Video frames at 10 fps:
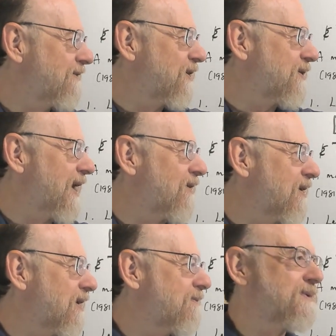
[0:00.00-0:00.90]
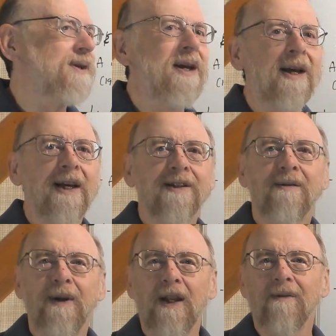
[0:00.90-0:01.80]
voter outcomes. As the
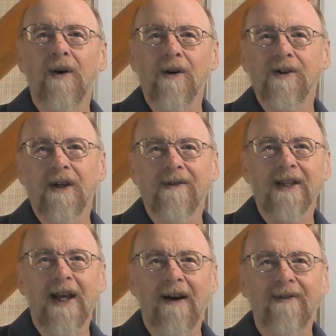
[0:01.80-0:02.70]
median voter shifts left,